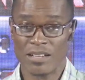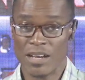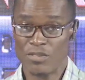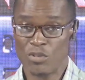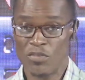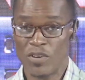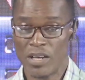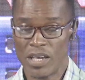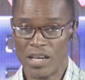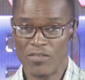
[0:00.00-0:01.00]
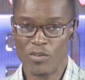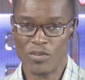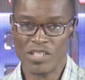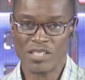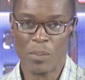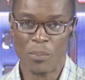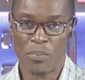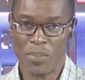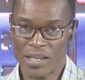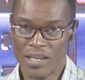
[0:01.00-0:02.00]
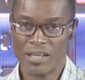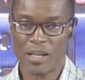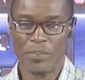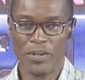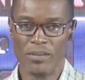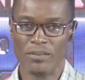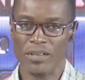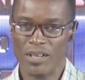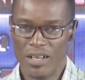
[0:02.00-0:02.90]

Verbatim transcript: you have to be very careful. This is a banana peel.